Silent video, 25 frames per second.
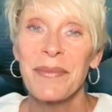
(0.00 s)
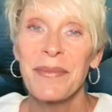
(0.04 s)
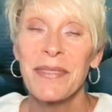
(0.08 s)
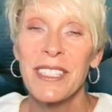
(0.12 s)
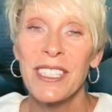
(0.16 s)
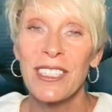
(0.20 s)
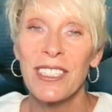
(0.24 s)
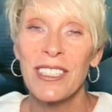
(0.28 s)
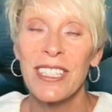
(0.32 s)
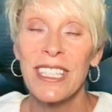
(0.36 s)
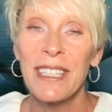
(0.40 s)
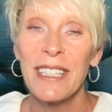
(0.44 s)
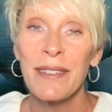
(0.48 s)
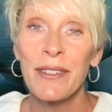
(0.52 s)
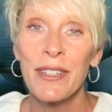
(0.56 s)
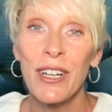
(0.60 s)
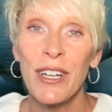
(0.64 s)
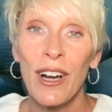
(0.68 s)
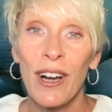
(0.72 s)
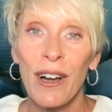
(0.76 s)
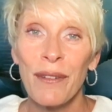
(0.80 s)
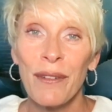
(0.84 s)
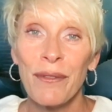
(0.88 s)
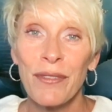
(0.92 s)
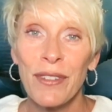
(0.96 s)
To leave a
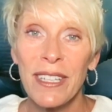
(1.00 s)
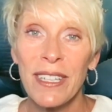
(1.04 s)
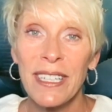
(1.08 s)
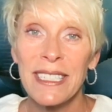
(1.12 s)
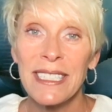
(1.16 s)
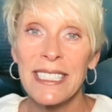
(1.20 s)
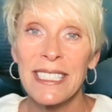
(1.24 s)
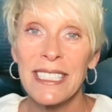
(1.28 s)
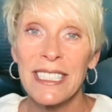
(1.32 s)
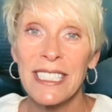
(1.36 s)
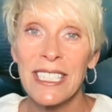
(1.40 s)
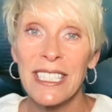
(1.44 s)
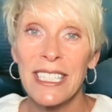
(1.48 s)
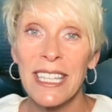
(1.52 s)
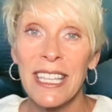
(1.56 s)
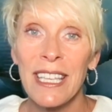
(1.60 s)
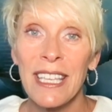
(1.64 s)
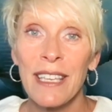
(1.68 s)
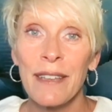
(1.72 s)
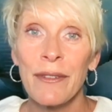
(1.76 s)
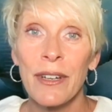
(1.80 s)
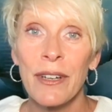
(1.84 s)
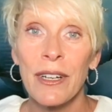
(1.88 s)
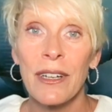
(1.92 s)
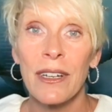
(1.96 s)
conflict, to
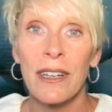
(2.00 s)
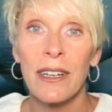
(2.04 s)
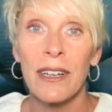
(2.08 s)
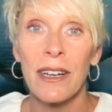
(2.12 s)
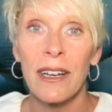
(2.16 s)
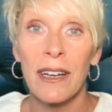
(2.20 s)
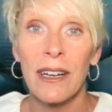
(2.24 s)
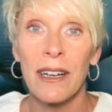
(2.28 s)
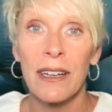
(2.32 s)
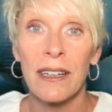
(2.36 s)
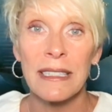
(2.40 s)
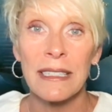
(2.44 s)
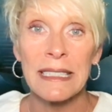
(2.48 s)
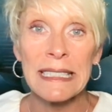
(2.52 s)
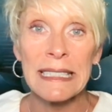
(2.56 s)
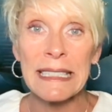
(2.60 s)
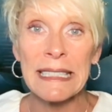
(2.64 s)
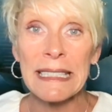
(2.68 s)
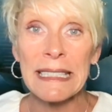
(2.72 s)
leave a